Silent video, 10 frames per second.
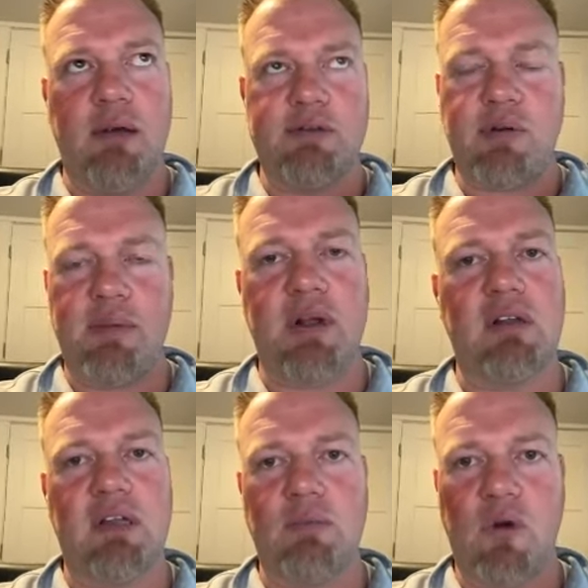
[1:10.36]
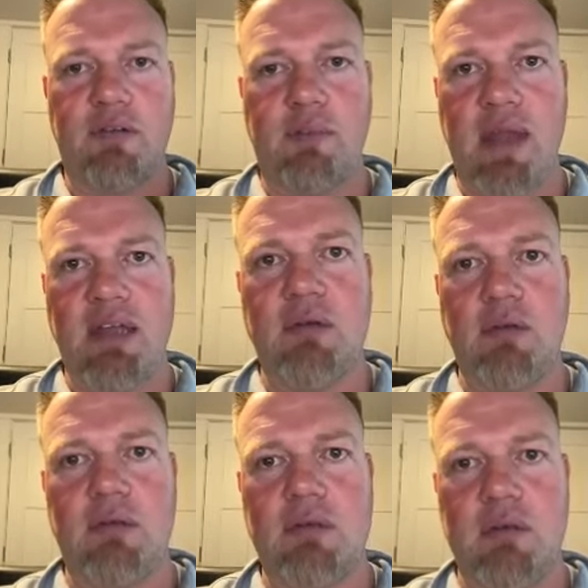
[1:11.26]
I was primarily more of a
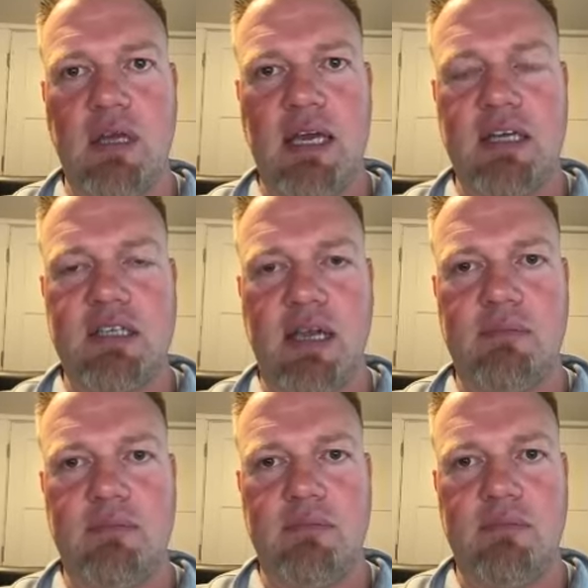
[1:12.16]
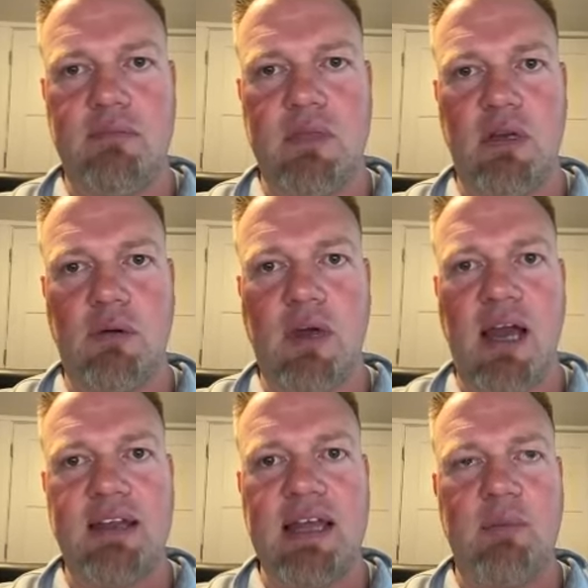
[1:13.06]
manual type,
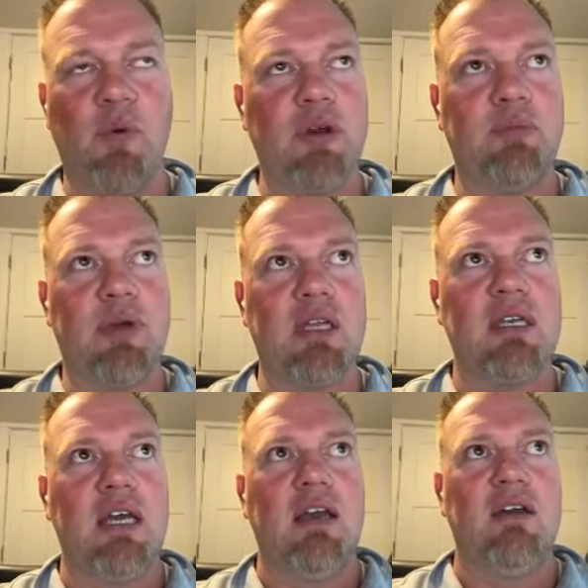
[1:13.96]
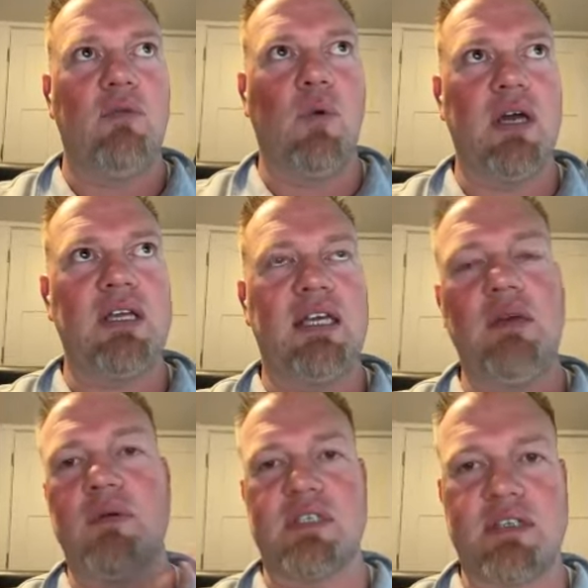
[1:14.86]
guy at that point. But what
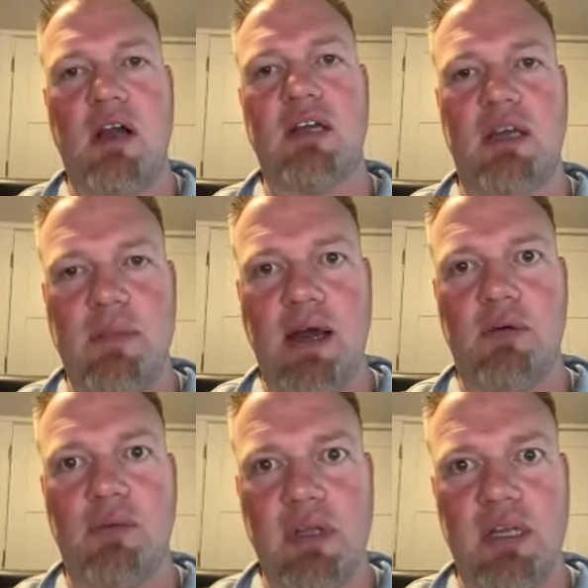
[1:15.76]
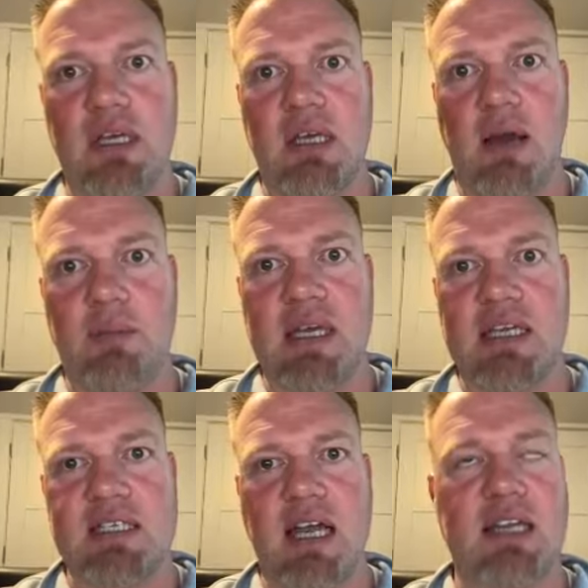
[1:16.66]
he was talking about really got me
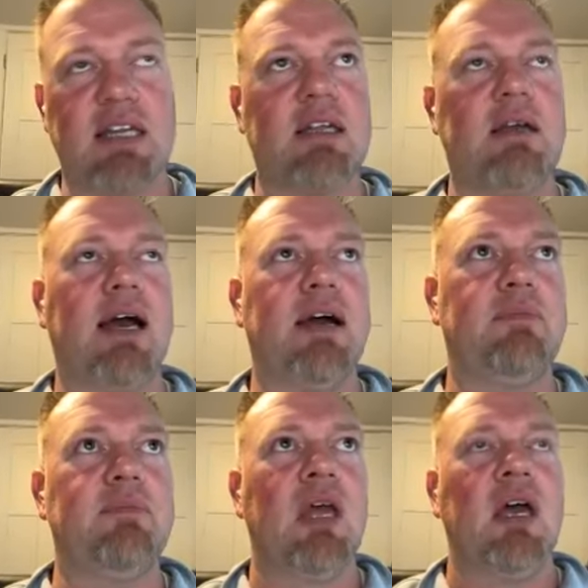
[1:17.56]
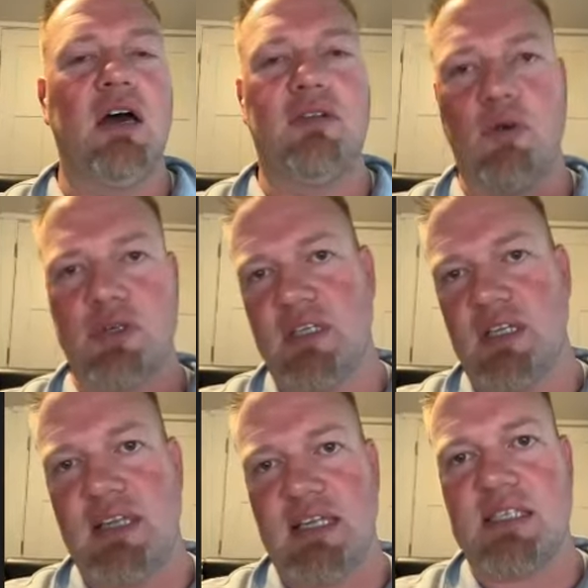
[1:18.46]
excited.
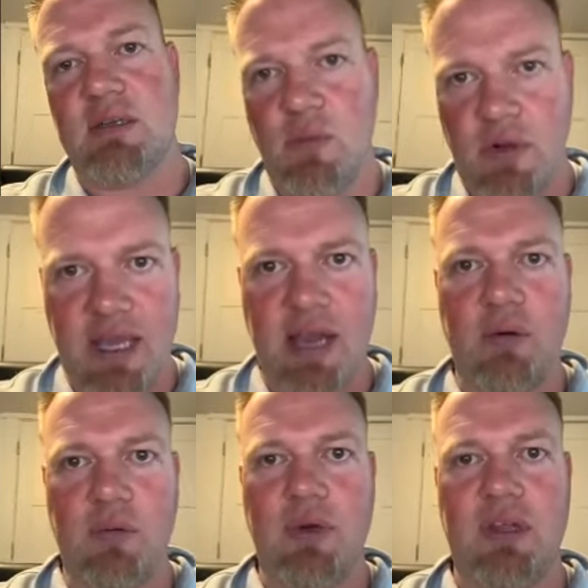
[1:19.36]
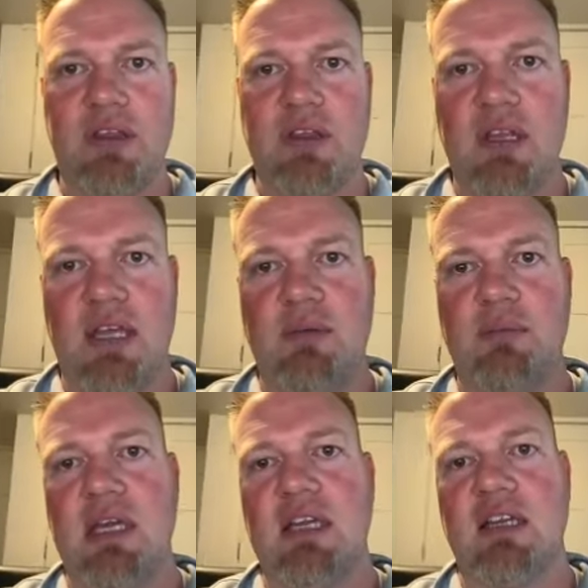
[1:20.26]
Unfortunately, things didn't work out with
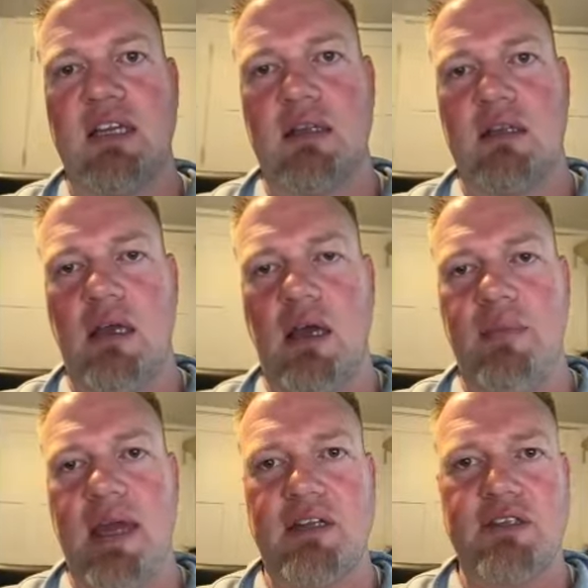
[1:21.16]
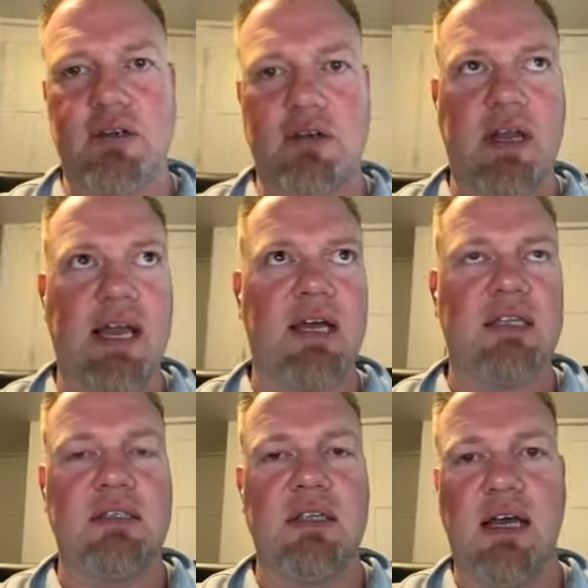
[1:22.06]
him being a manager
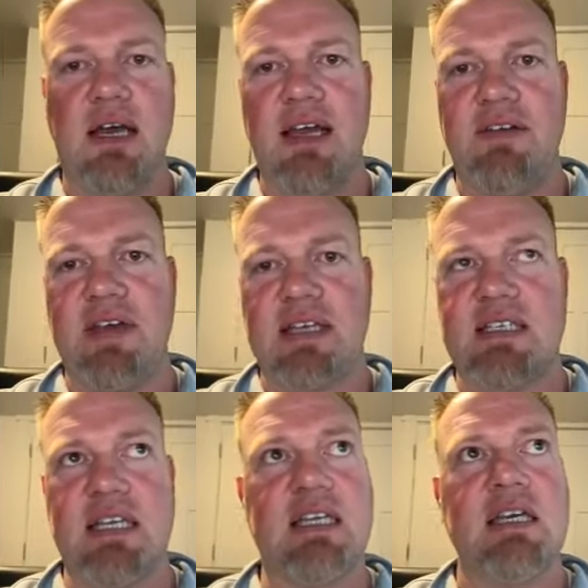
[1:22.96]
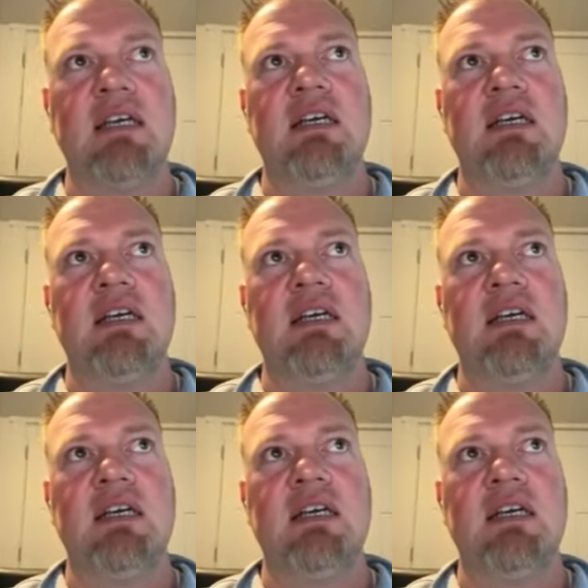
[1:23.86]
at FX Seed.